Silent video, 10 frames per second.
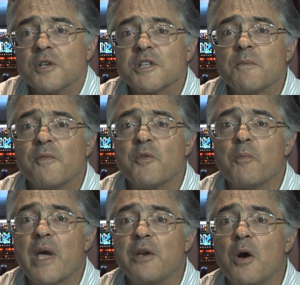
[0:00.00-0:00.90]
Well, some of
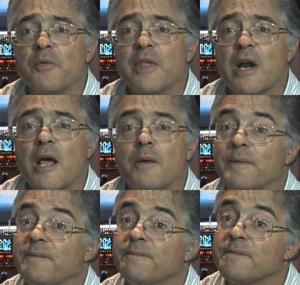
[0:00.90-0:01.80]
you may know that I
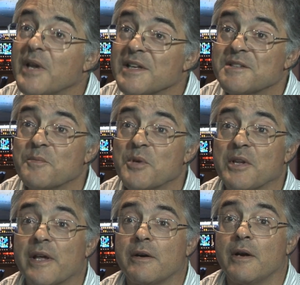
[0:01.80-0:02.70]
am a flight
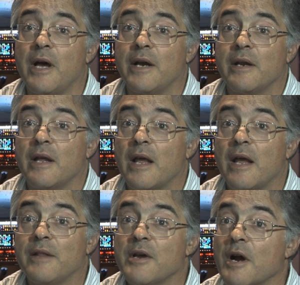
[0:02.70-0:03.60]
simulator nut,
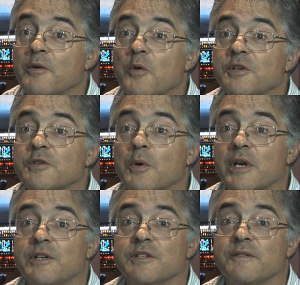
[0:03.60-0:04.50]
and there are no
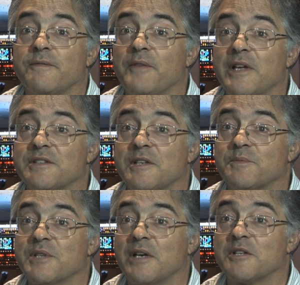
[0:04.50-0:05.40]
shortages of flight
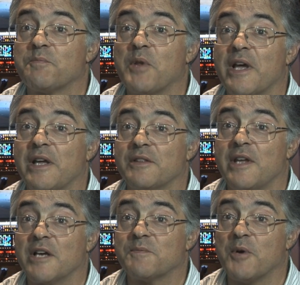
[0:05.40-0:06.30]
sims on display at
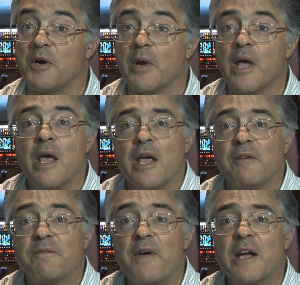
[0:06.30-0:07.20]
the Expo. In